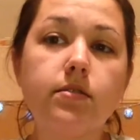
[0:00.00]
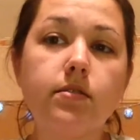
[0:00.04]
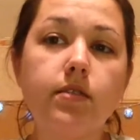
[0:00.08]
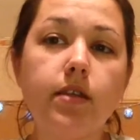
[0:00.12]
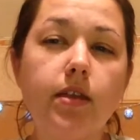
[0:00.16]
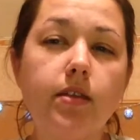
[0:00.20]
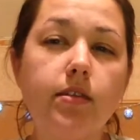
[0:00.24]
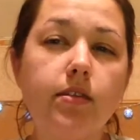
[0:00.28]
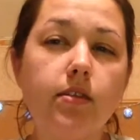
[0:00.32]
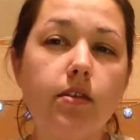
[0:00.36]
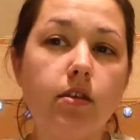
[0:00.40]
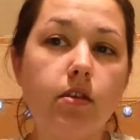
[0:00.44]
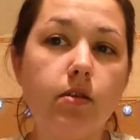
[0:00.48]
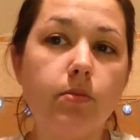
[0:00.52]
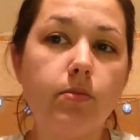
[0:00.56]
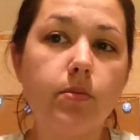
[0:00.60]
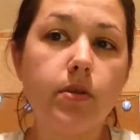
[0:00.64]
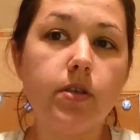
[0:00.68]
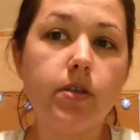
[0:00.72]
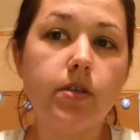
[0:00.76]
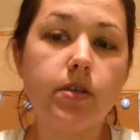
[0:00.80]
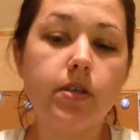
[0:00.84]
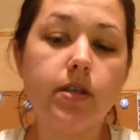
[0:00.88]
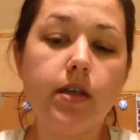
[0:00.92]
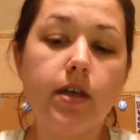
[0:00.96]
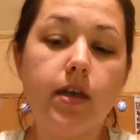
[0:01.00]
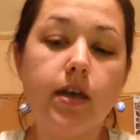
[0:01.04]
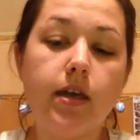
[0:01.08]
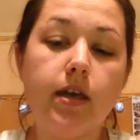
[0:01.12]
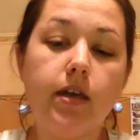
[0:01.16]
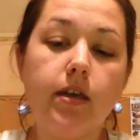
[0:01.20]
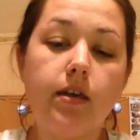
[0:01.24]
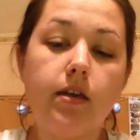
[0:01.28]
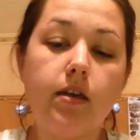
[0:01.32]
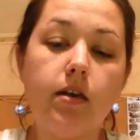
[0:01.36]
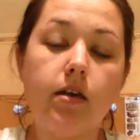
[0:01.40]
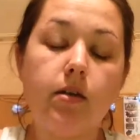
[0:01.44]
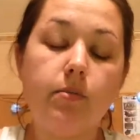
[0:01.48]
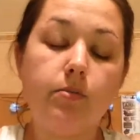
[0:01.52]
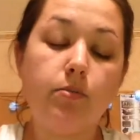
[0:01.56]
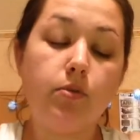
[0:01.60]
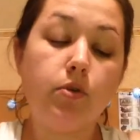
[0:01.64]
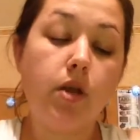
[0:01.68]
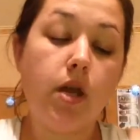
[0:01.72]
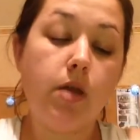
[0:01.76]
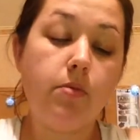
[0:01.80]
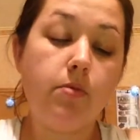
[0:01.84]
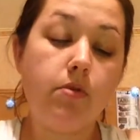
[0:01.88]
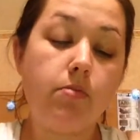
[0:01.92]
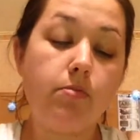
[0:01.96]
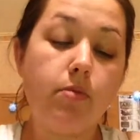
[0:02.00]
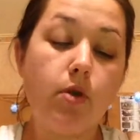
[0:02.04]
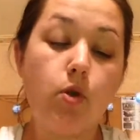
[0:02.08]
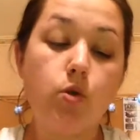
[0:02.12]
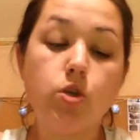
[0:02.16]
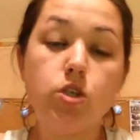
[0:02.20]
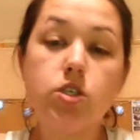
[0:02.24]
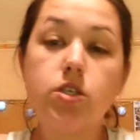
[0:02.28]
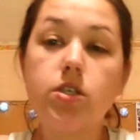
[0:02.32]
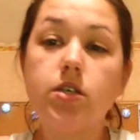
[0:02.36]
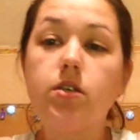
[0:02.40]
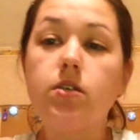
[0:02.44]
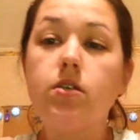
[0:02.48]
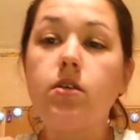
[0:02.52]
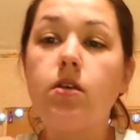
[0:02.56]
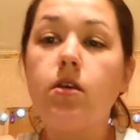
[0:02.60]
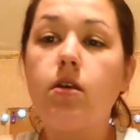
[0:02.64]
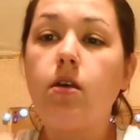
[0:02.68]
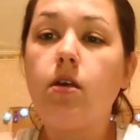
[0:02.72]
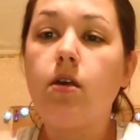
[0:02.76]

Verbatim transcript: like the Urban Decay um, Primer Potion,